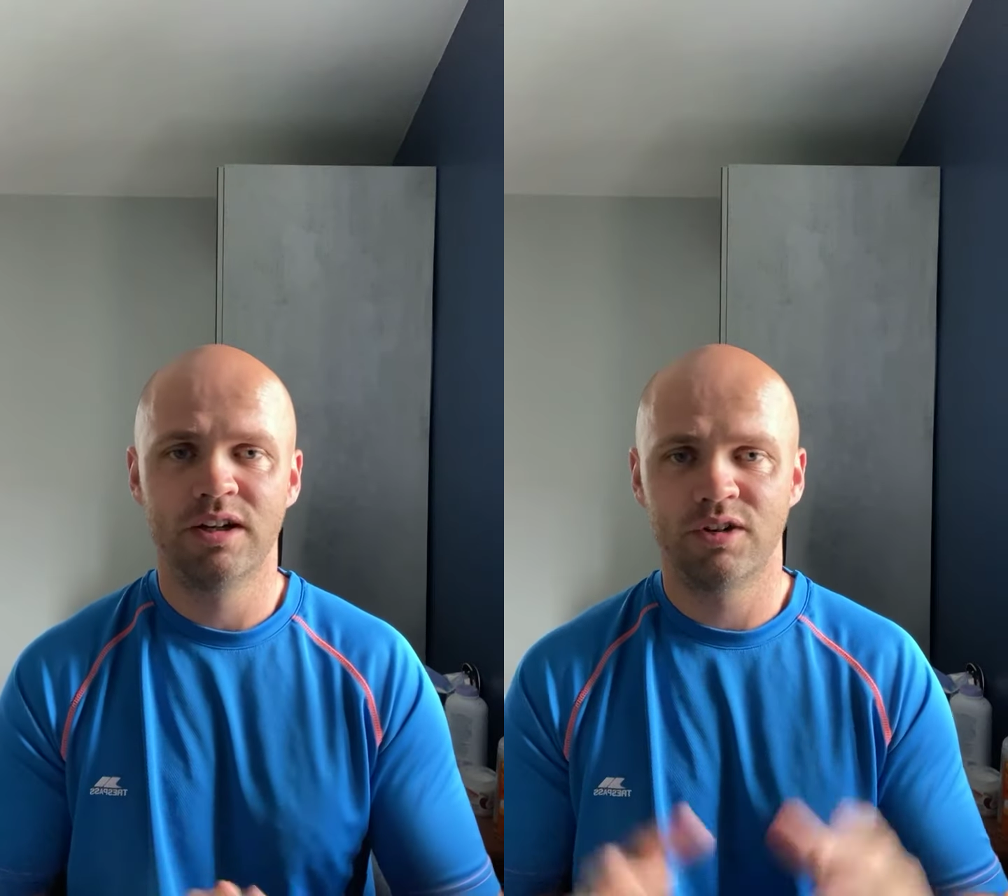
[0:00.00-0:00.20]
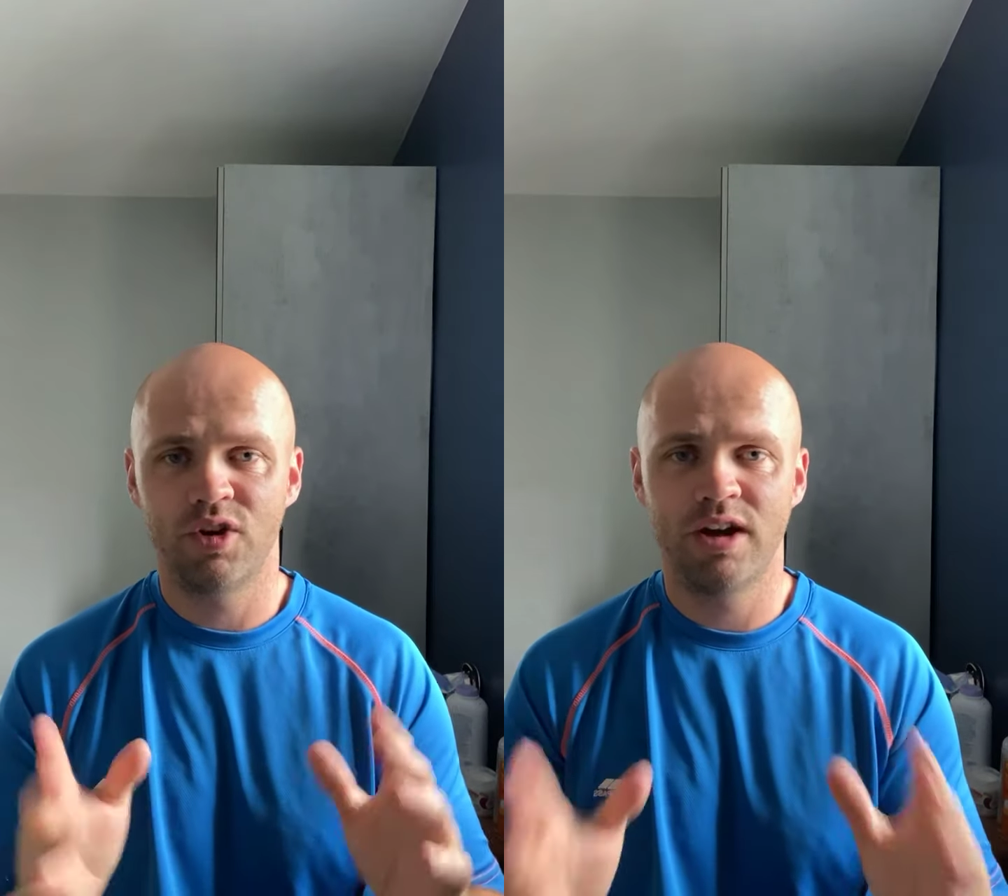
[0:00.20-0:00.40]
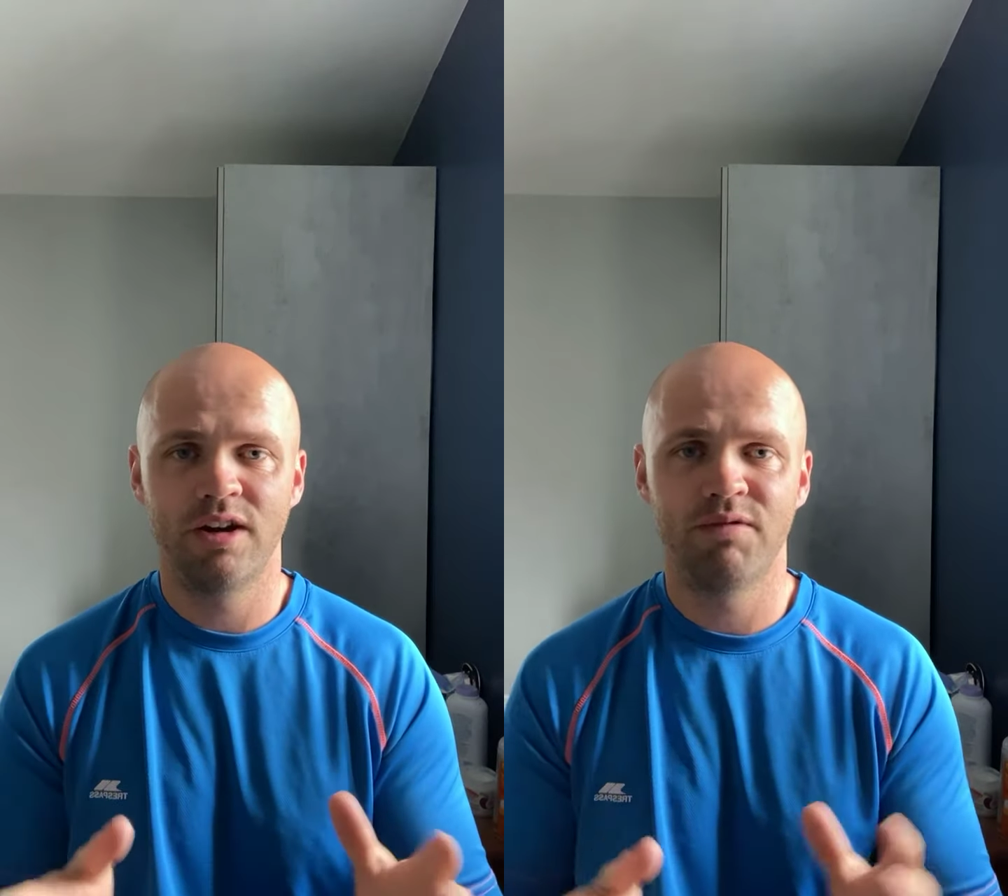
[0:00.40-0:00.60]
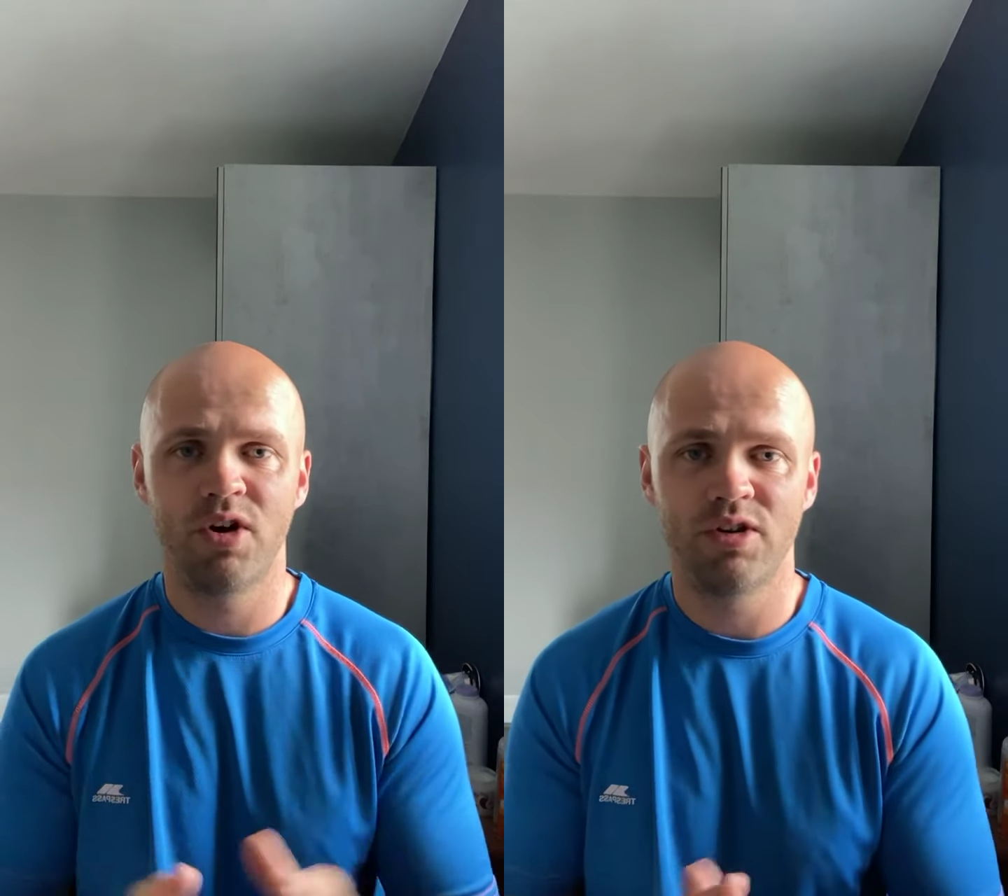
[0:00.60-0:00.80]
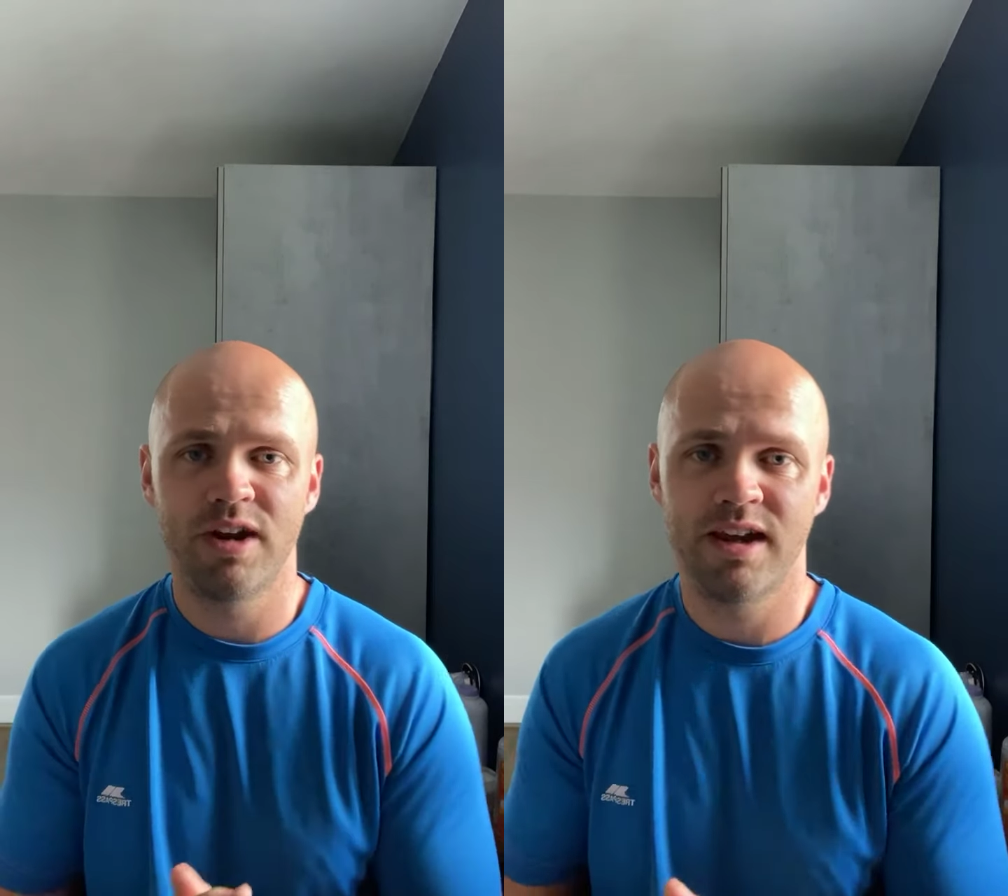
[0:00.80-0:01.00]
Try and
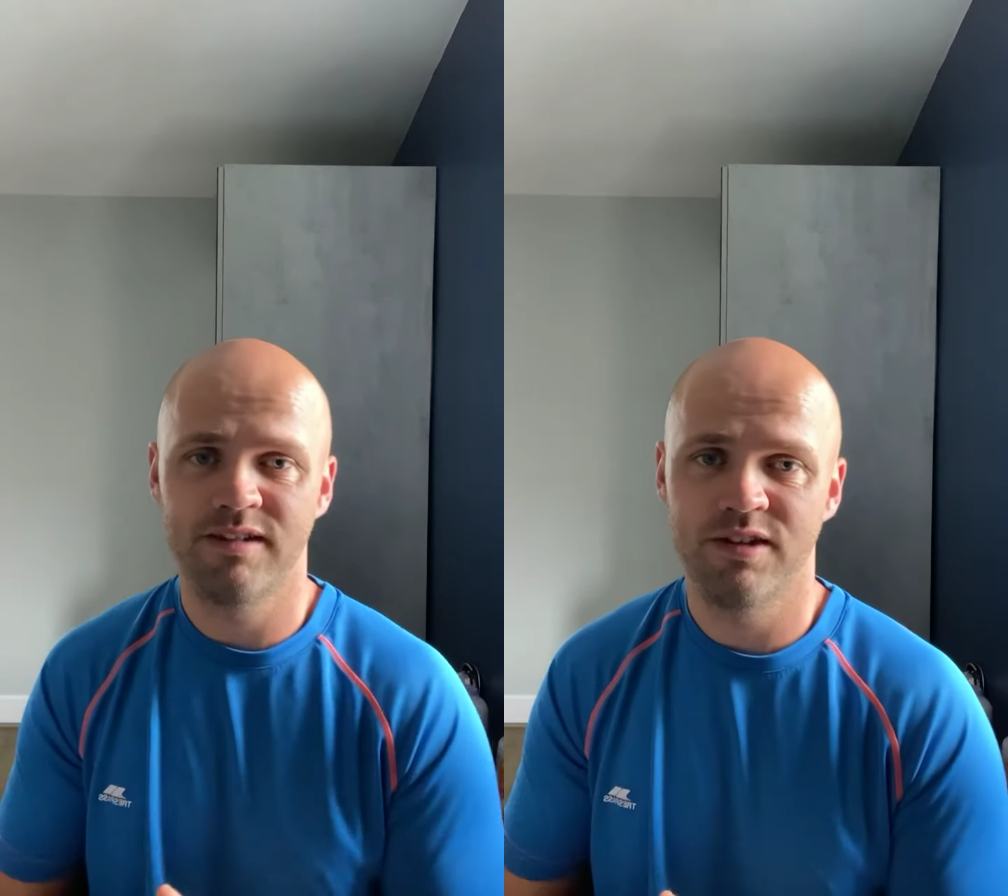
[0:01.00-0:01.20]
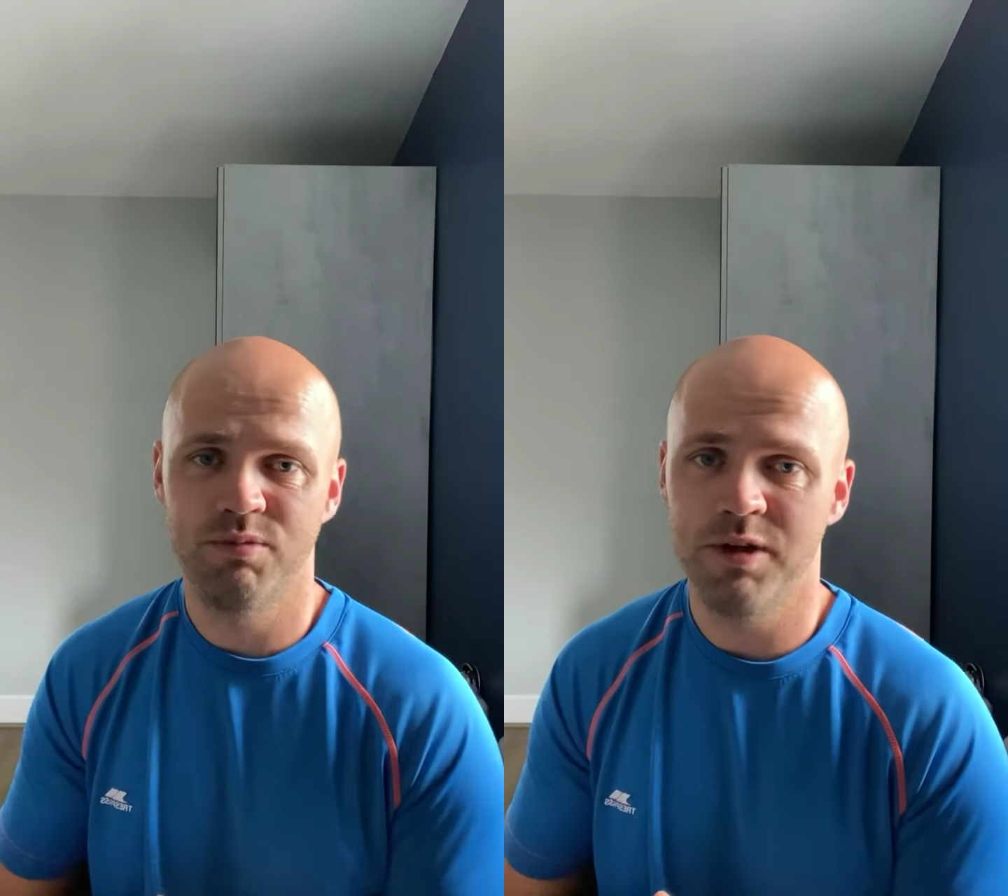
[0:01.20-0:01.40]
avoid negative